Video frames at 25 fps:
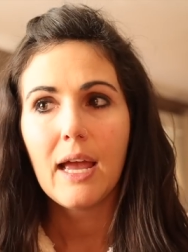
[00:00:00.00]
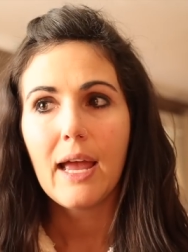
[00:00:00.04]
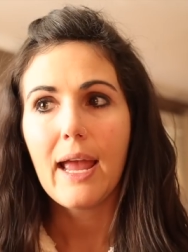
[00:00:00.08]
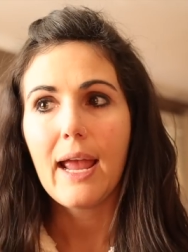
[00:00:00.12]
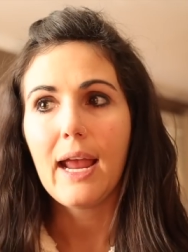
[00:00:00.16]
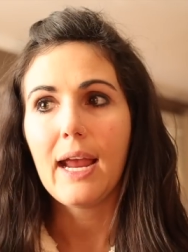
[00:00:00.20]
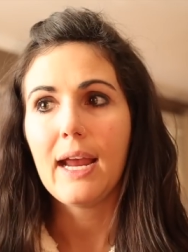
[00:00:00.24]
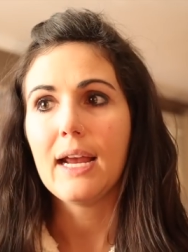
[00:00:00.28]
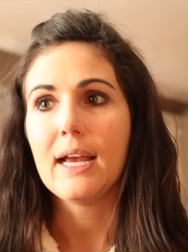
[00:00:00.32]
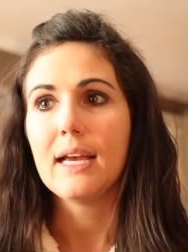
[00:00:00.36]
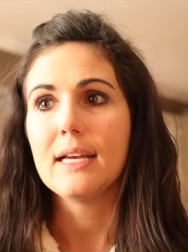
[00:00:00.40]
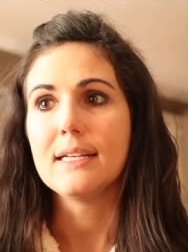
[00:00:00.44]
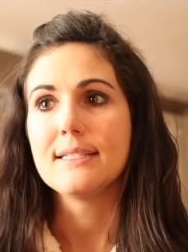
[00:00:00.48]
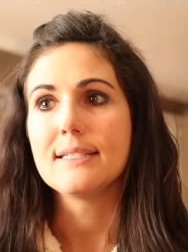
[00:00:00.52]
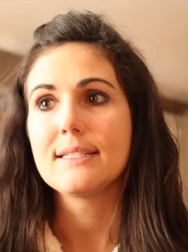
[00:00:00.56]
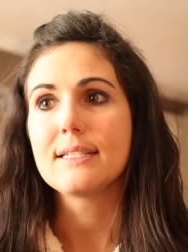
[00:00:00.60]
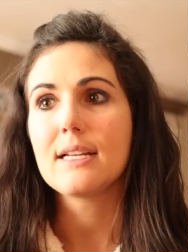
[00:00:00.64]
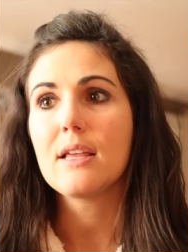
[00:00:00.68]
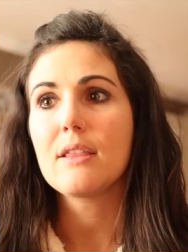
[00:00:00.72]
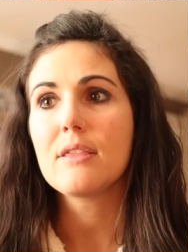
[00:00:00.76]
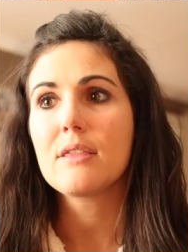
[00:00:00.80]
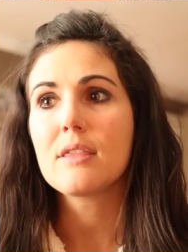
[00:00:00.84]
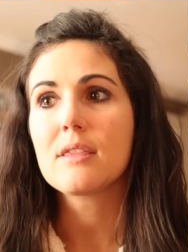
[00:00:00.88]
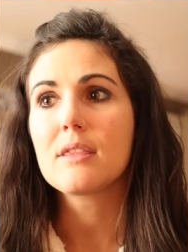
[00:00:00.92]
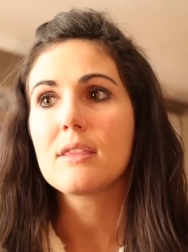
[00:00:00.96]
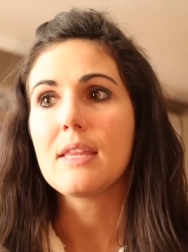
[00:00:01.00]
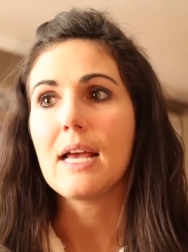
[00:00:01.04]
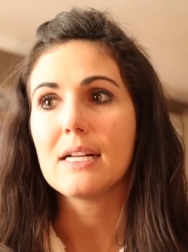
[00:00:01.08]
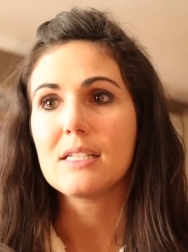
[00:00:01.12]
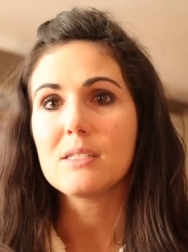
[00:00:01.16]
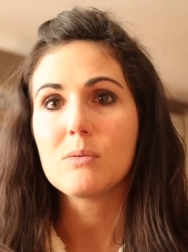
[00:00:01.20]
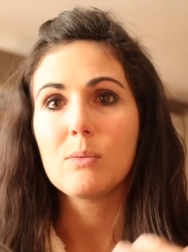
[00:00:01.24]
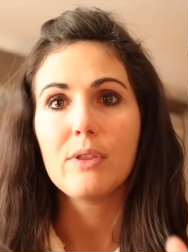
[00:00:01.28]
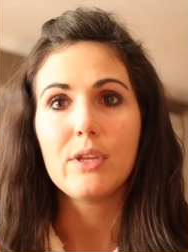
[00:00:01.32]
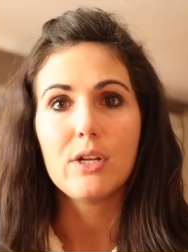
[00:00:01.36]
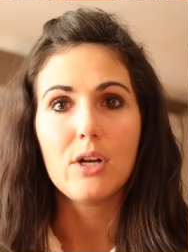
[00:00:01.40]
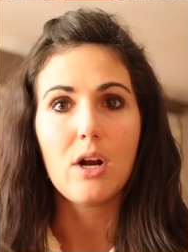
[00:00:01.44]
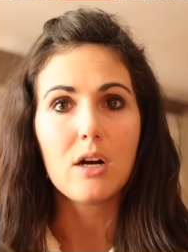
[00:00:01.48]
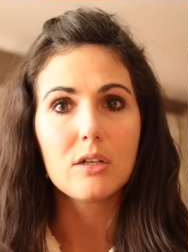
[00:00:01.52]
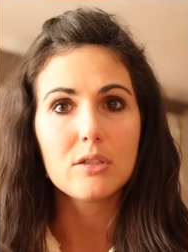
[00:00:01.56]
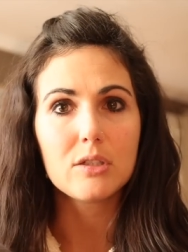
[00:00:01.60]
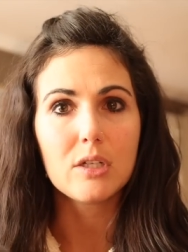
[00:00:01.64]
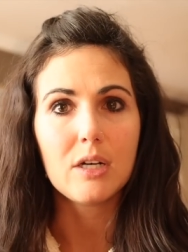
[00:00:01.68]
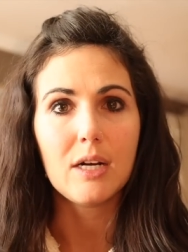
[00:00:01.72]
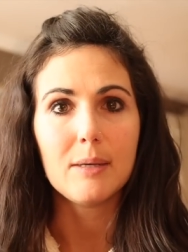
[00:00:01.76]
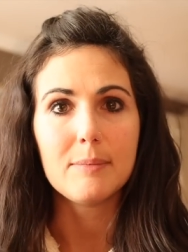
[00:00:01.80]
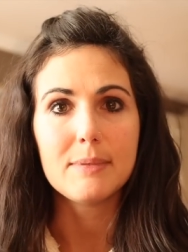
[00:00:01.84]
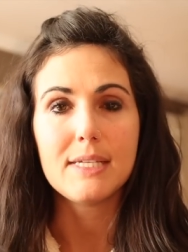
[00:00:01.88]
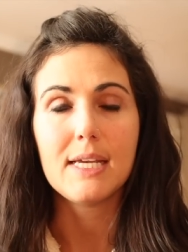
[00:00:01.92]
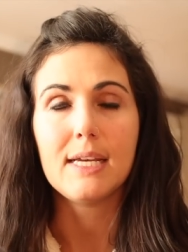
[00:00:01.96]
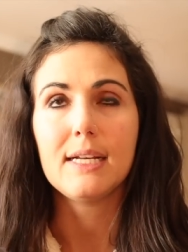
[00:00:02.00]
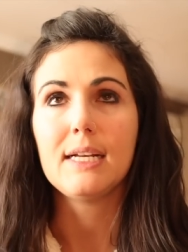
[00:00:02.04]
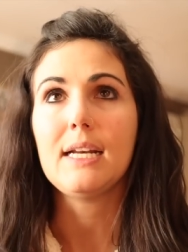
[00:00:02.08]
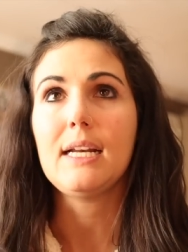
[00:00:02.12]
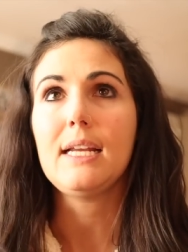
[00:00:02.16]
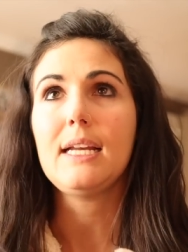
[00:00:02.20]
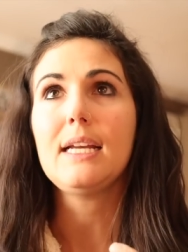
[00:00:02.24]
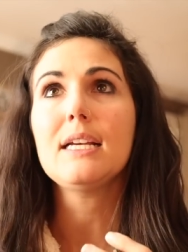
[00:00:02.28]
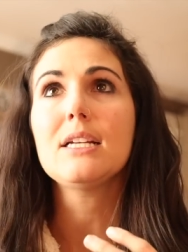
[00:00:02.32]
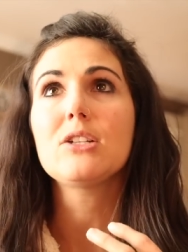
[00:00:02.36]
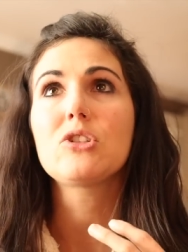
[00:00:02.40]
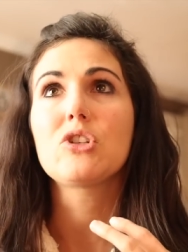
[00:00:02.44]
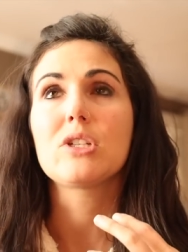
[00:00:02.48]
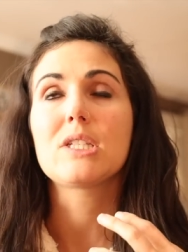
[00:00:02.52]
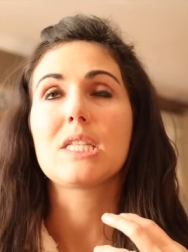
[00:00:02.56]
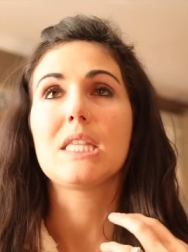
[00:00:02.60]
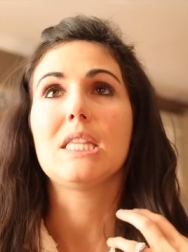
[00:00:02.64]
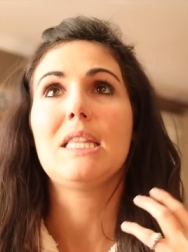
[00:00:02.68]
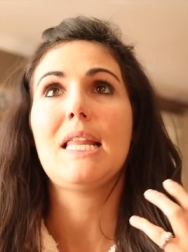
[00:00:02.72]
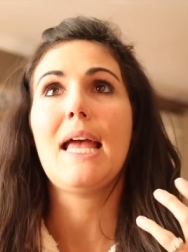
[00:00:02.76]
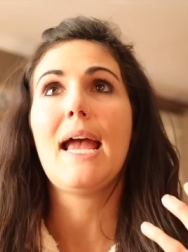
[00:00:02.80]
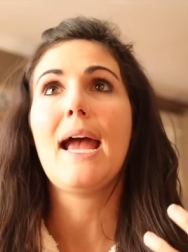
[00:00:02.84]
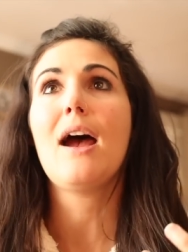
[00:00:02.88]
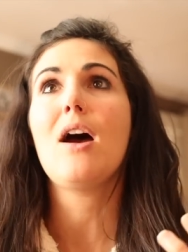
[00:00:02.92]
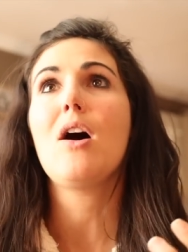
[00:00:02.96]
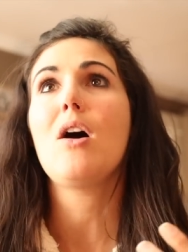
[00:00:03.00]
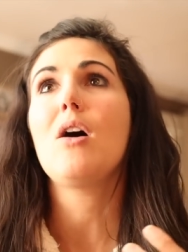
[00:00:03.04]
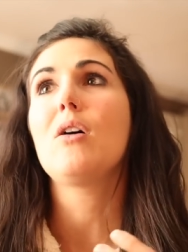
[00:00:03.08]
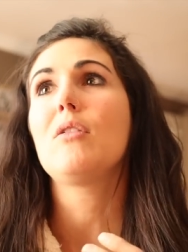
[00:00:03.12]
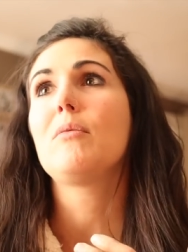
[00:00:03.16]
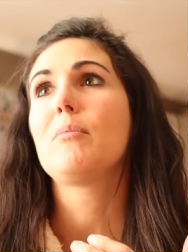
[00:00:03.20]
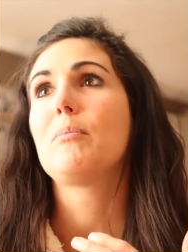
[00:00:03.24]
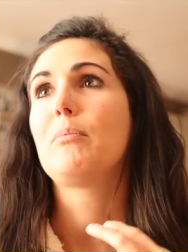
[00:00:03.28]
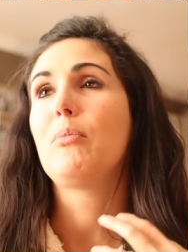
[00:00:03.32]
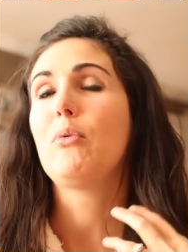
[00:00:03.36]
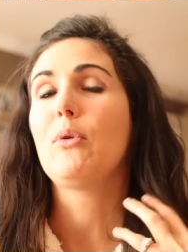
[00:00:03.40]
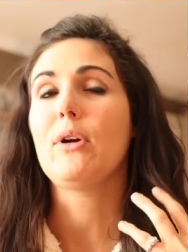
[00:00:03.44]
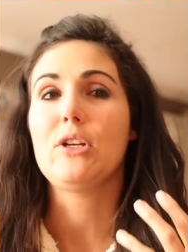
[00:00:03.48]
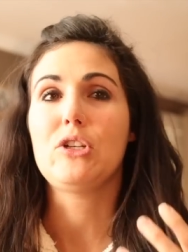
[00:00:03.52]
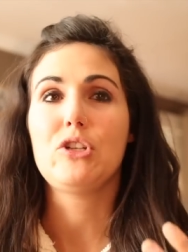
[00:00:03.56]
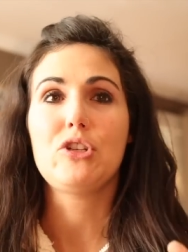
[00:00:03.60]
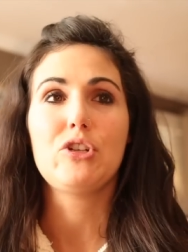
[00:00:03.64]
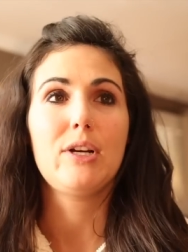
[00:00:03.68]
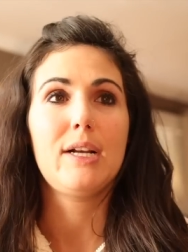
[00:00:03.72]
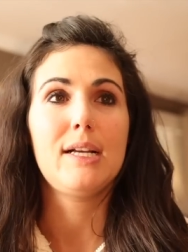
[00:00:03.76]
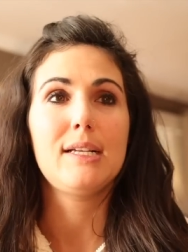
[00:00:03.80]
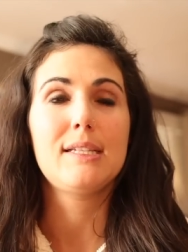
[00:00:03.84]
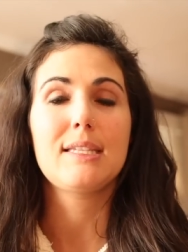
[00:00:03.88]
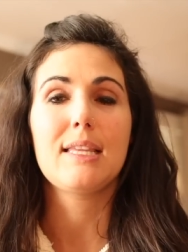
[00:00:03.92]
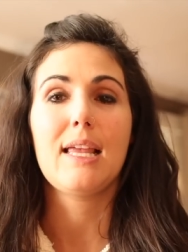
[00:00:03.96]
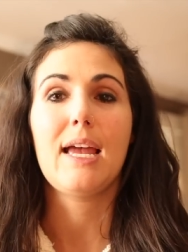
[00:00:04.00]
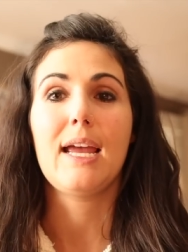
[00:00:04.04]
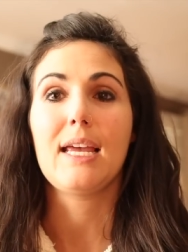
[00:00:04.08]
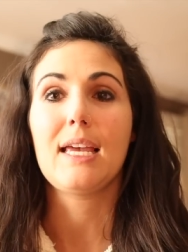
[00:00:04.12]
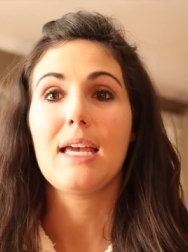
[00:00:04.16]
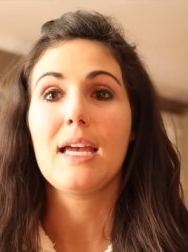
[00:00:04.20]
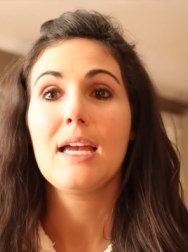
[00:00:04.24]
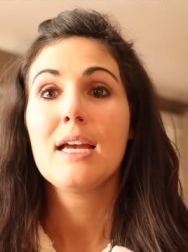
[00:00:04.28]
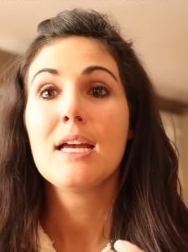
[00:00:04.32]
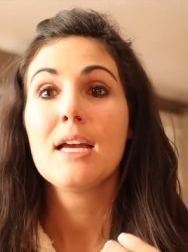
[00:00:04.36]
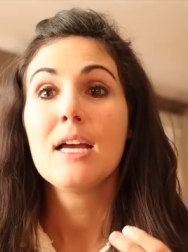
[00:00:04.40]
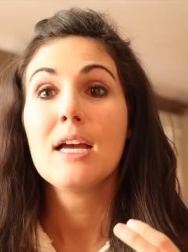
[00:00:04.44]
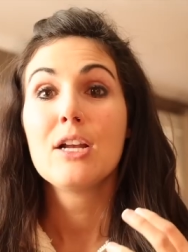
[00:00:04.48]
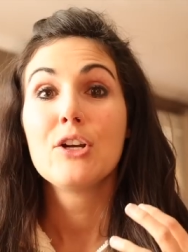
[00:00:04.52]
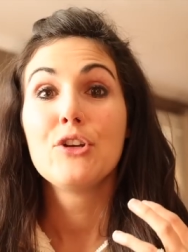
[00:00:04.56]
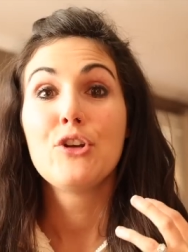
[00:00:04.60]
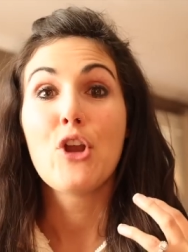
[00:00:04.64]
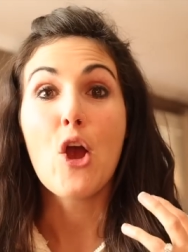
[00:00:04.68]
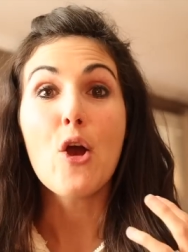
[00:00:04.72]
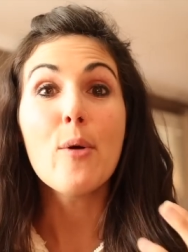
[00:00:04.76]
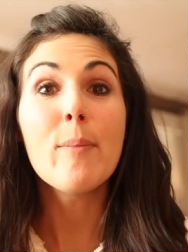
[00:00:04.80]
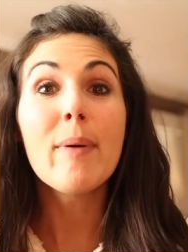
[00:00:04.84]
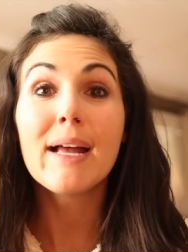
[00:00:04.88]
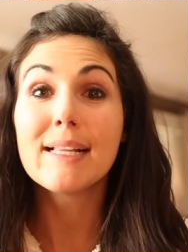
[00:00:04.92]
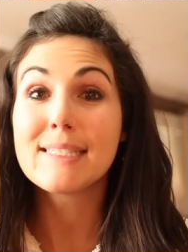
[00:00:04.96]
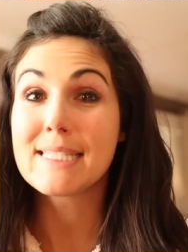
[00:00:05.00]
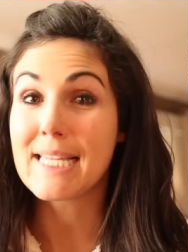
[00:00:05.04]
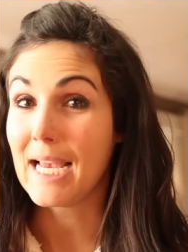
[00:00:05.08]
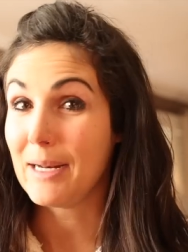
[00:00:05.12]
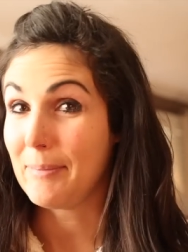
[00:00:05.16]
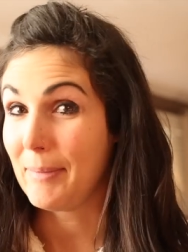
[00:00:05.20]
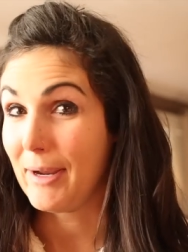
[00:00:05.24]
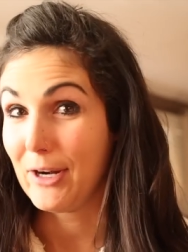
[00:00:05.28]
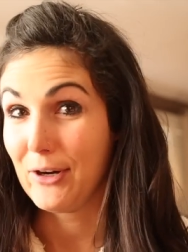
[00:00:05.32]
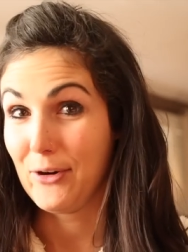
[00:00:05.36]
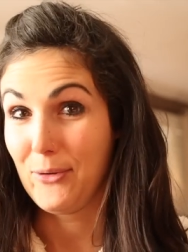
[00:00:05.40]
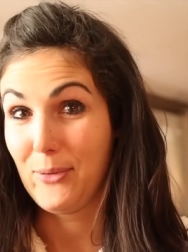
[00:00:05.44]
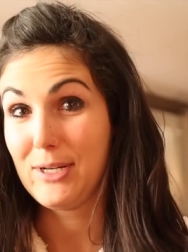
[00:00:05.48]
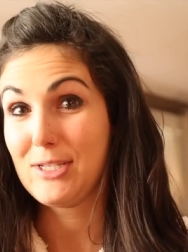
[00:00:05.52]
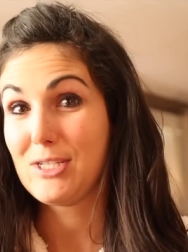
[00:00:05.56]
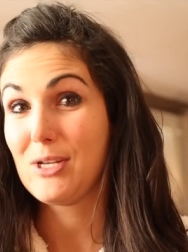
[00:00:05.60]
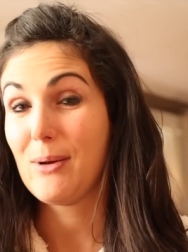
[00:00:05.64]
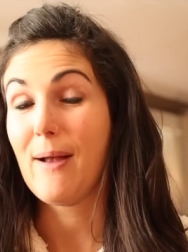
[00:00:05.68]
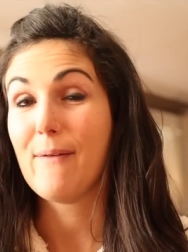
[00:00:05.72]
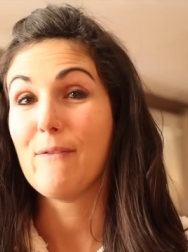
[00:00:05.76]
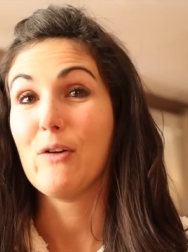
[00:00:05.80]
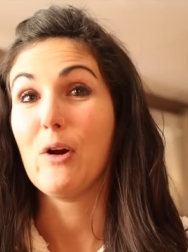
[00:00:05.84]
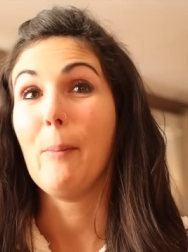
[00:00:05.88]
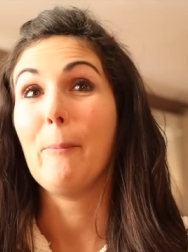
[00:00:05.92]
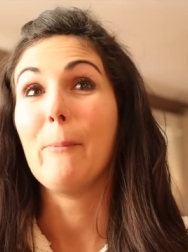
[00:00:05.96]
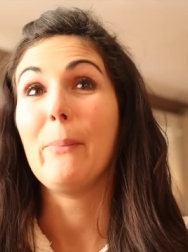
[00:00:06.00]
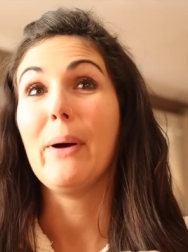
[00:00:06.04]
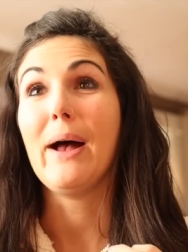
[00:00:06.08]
And that's when the doctor comes in, and he is just loud, boisterous, like no bedside manner whatsoever.